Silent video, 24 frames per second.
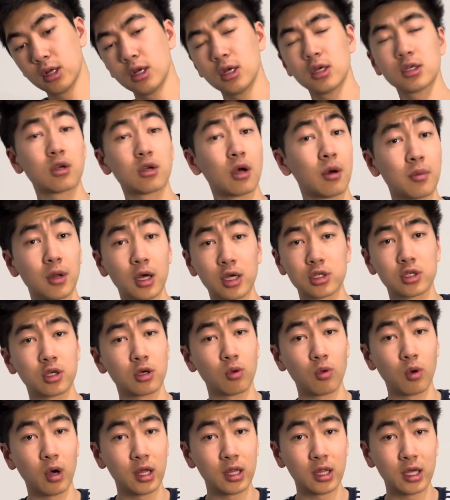So I'm not sure
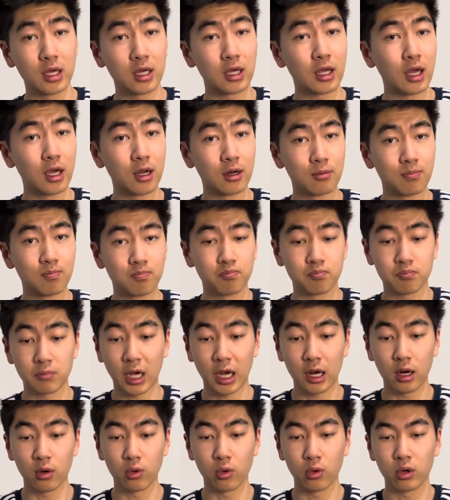why they get
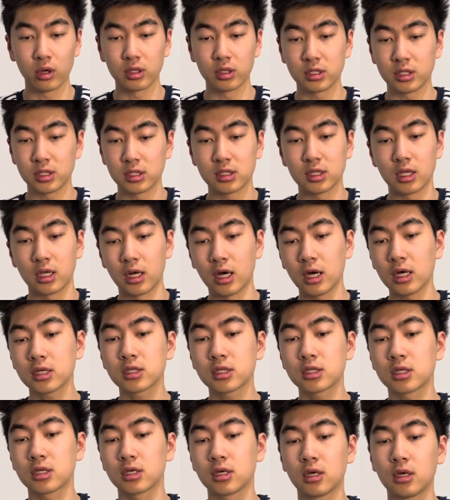higher warranties than
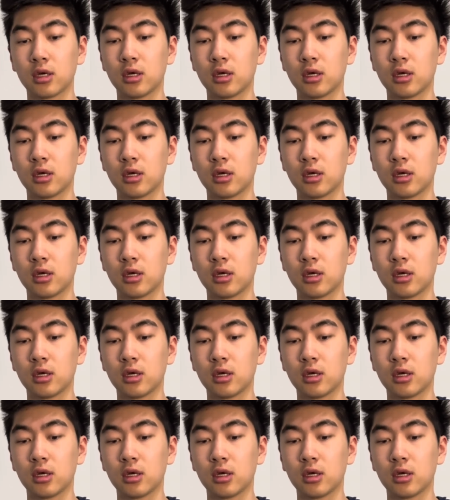us,